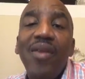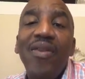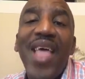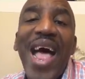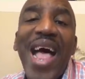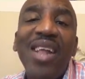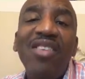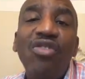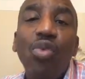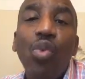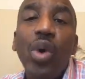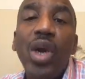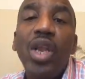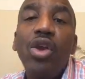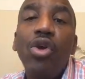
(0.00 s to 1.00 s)
That's
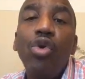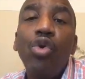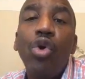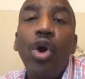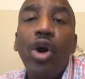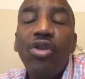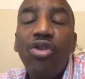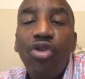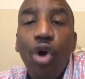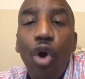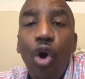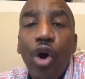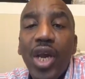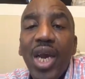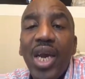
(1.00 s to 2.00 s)
when you are
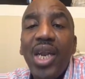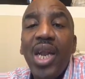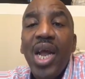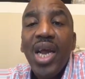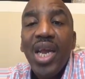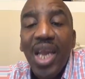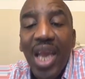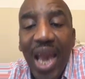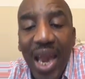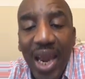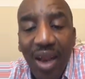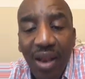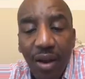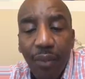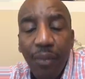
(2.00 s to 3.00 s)
talking
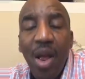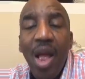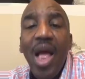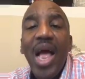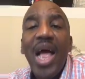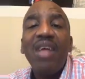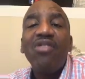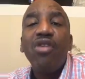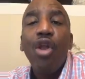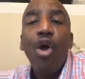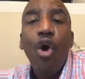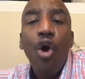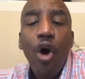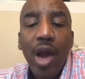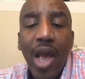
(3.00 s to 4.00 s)
kingdom. As
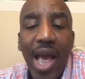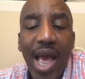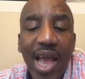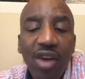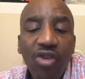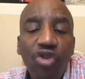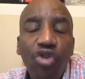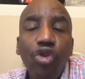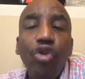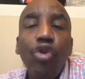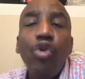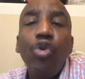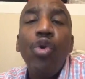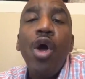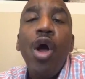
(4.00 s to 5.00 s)
long as
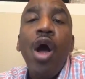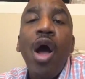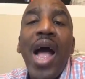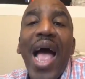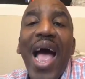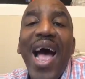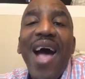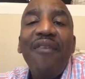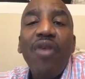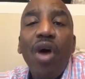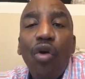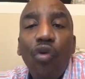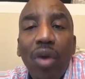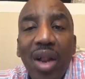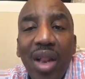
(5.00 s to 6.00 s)
you have
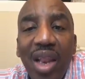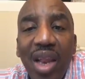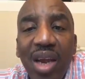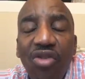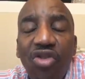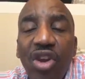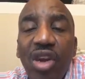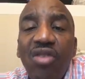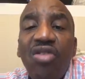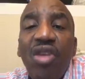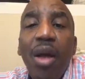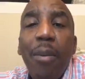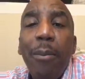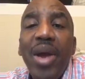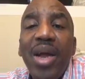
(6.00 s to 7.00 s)
a religious
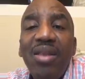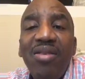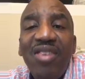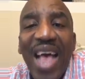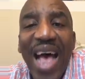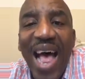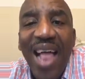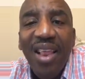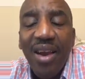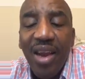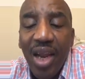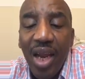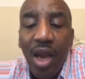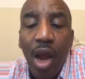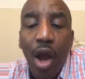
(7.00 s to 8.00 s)

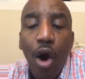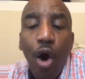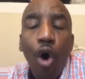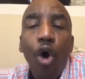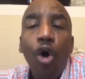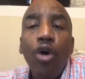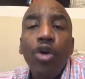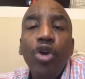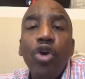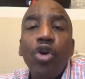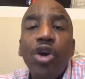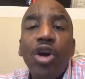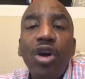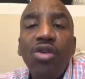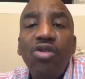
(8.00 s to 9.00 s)
mentality, all you're
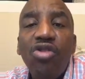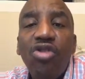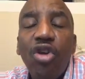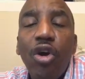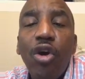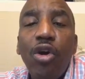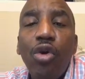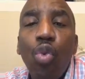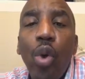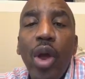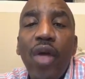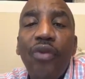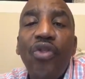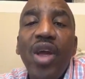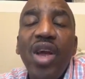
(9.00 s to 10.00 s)
concerned
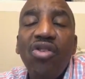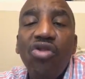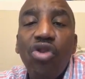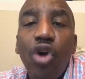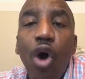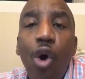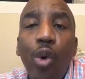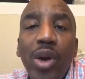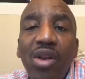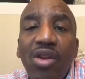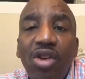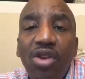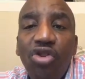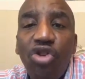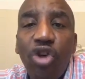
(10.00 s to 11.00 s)
with is going
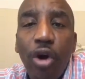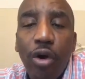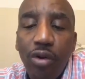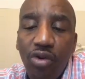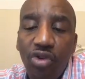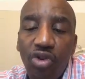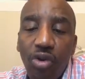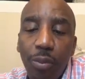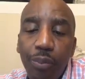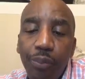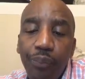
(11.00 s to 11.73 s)
to church.